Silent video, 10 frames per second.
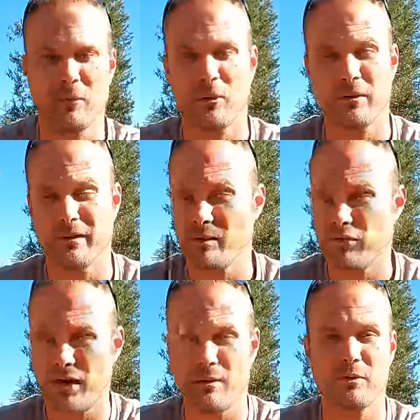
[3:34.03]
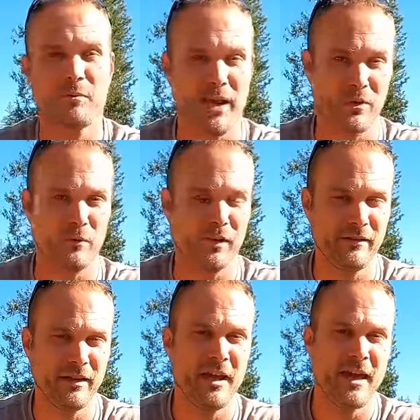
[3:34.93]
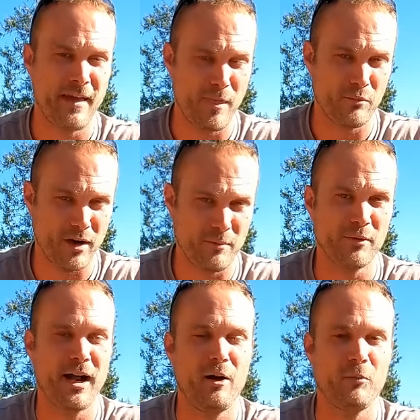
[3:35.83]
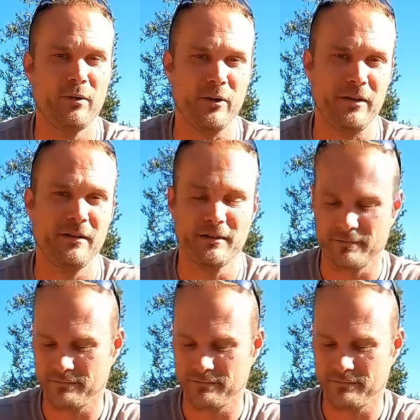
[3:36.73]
for the proper bandwidth and the proper output.